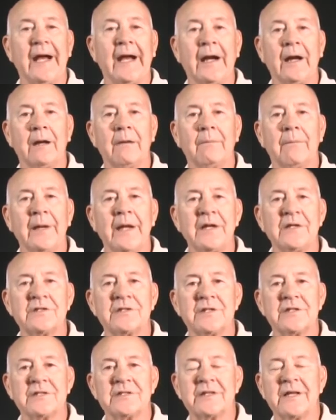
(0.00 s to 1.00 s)
air
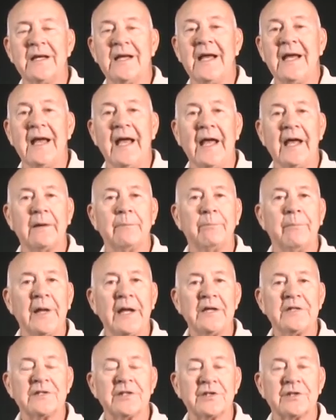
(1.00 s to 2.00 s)
bases and
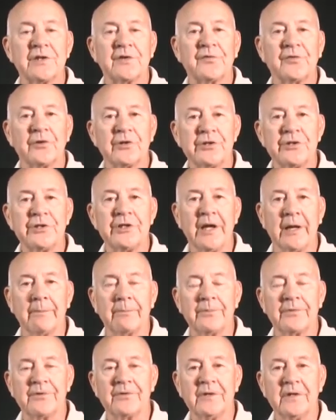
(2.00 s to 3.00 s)
bases for
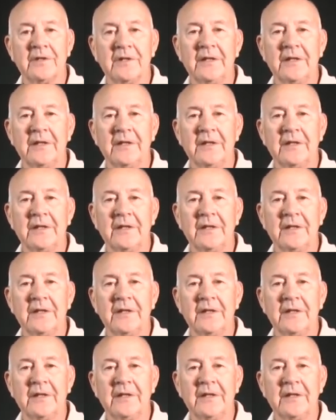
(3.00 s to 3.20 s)
ships,